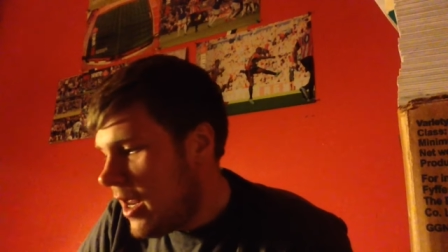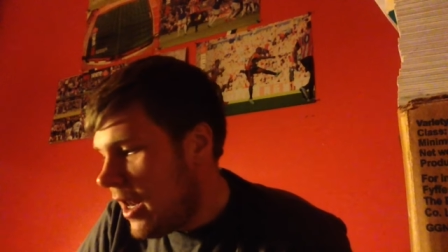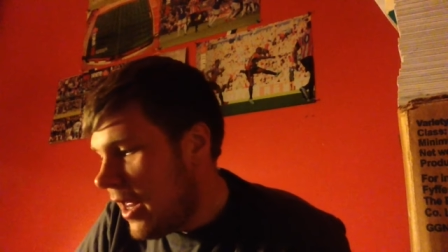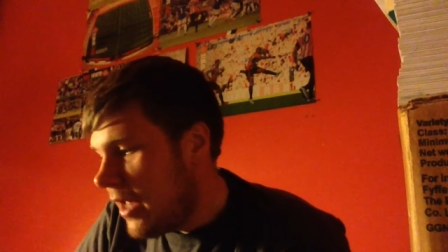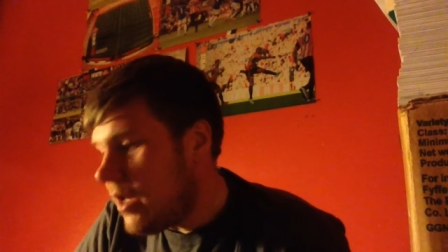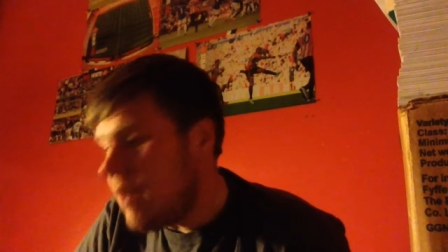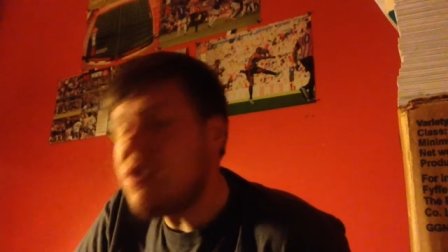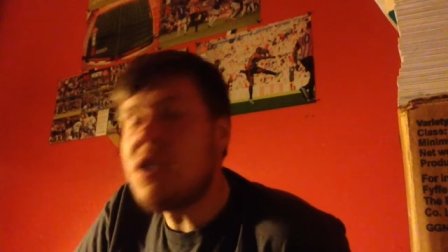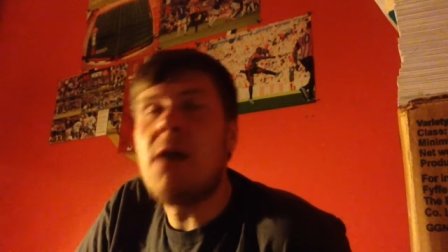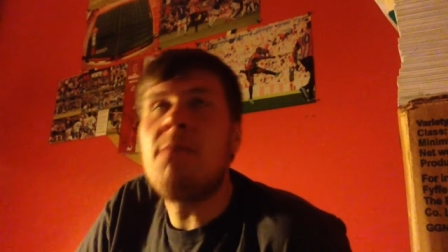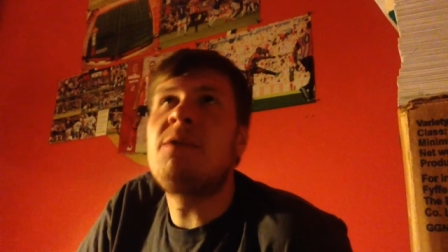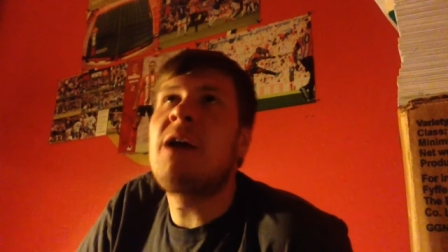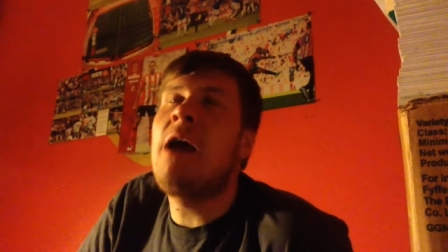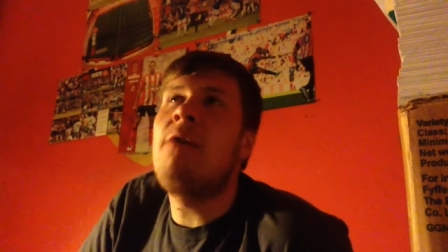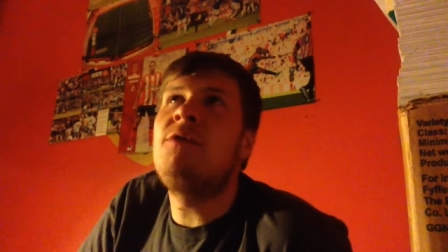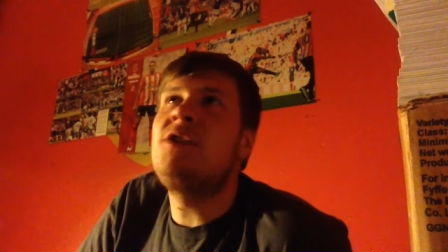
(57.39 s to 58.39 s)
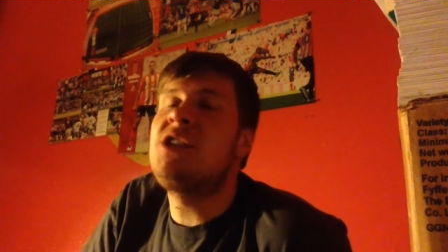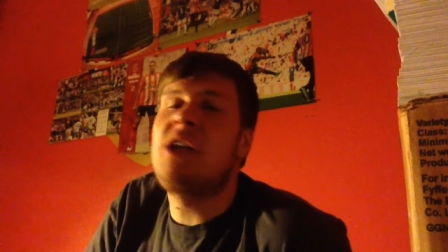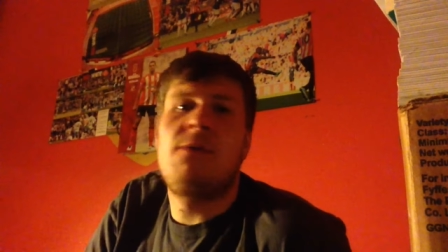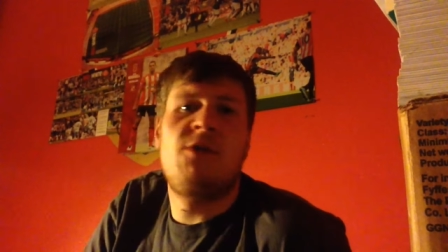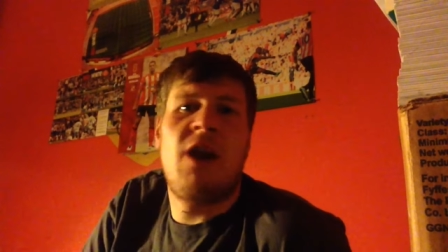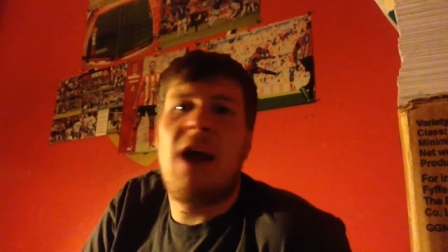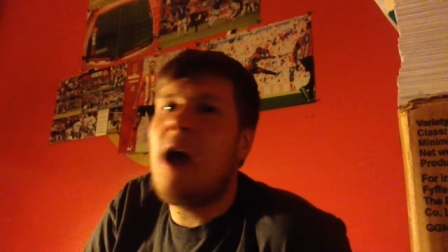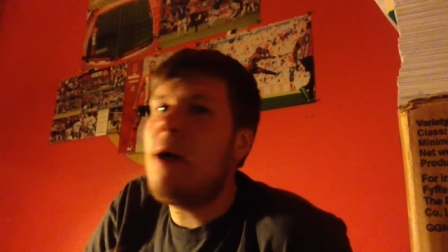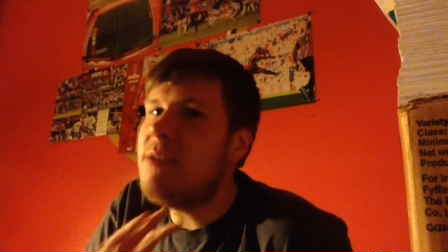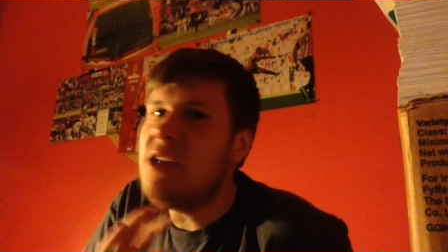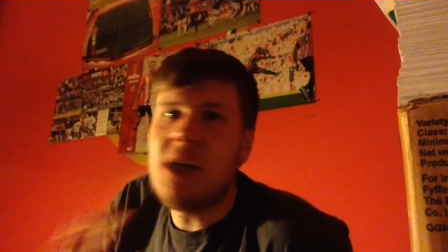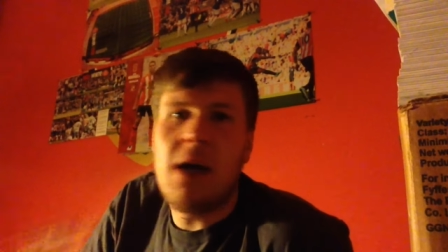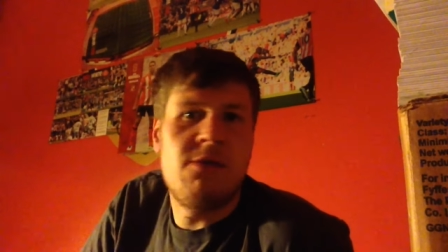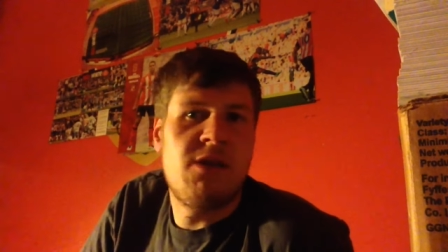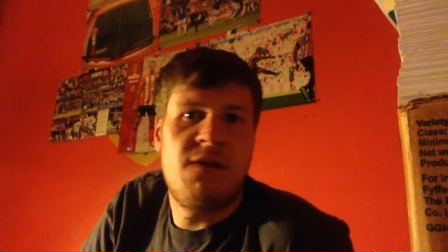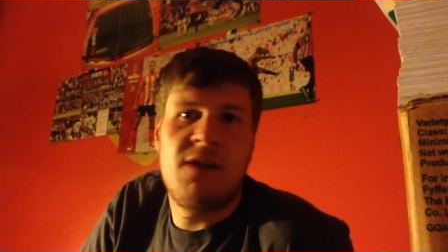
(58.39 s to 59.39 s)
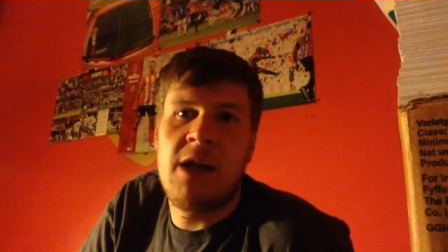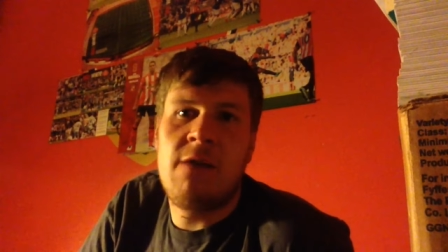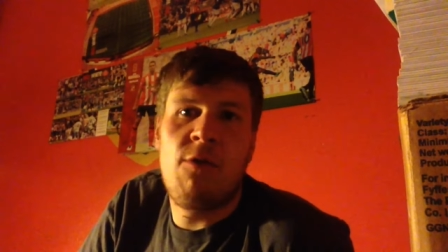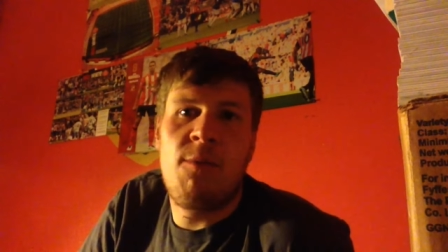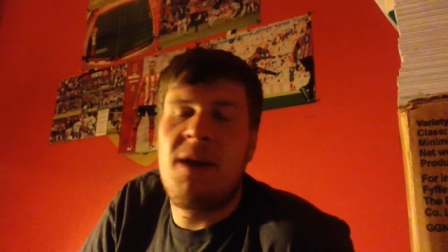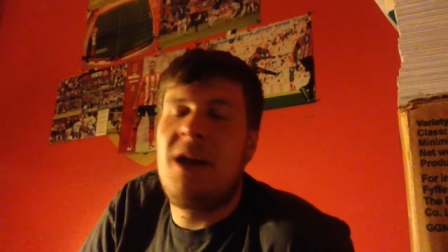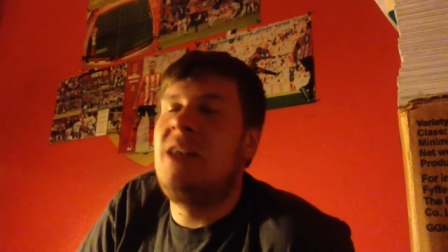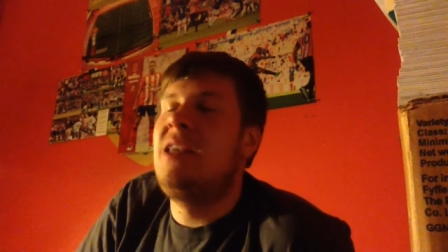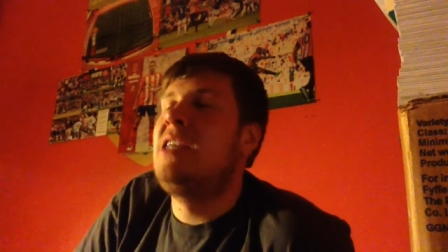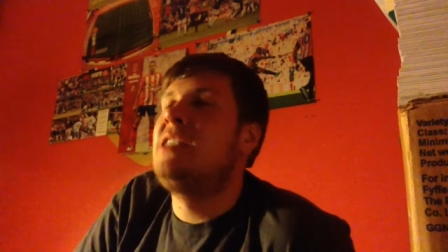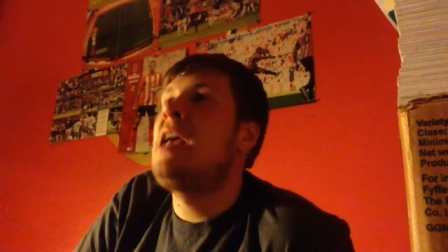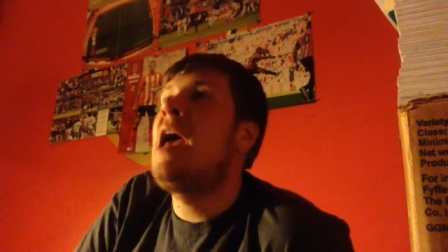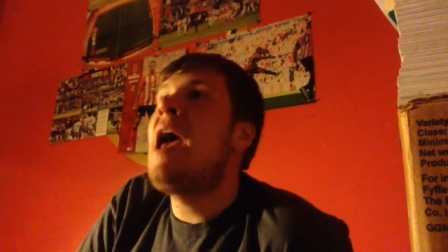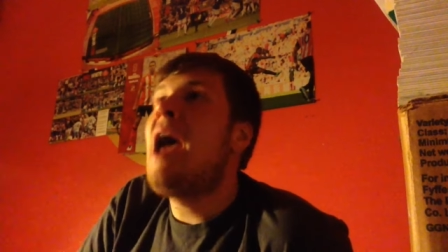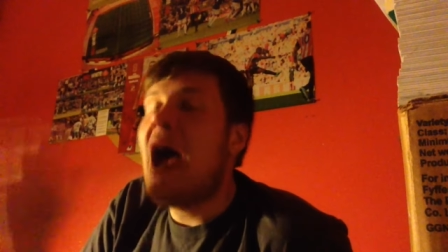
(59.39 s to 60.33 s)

Like I've said countless times, I don't know how many times I have to keep repeating this.